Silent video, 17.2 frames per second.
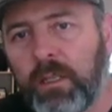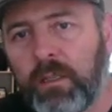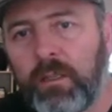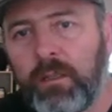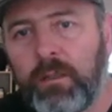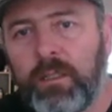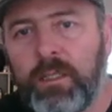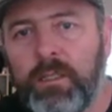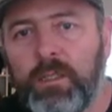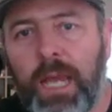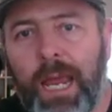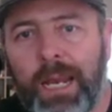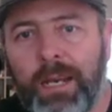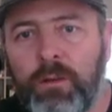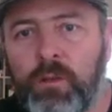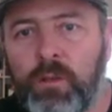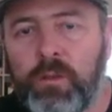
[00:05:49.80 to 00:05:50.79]
basically
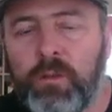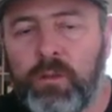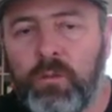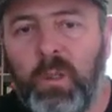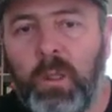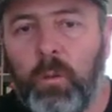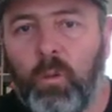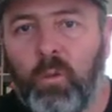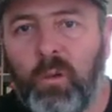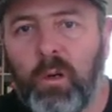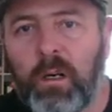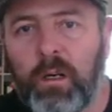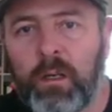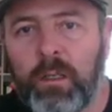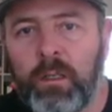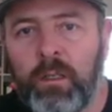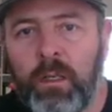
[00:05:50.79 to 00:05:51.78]
these engines
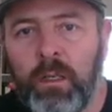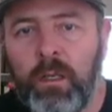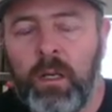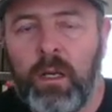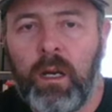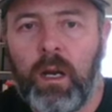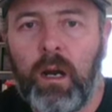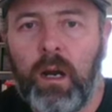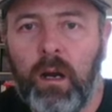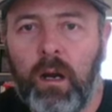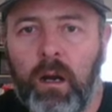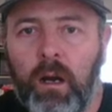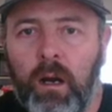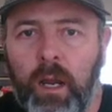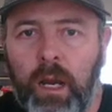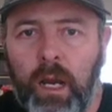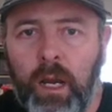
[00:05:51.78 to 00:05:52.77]
will work.
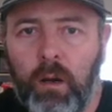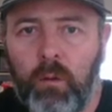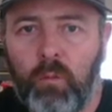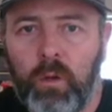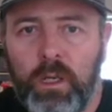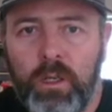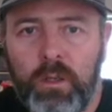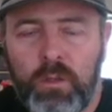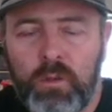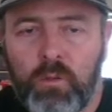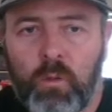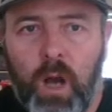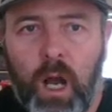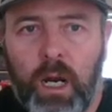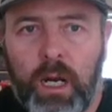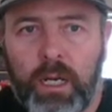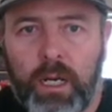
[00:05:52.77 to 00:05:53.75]
And we
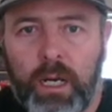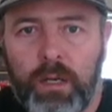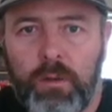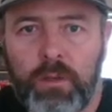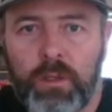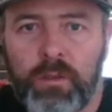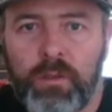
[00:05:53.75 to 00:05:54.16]
use rocket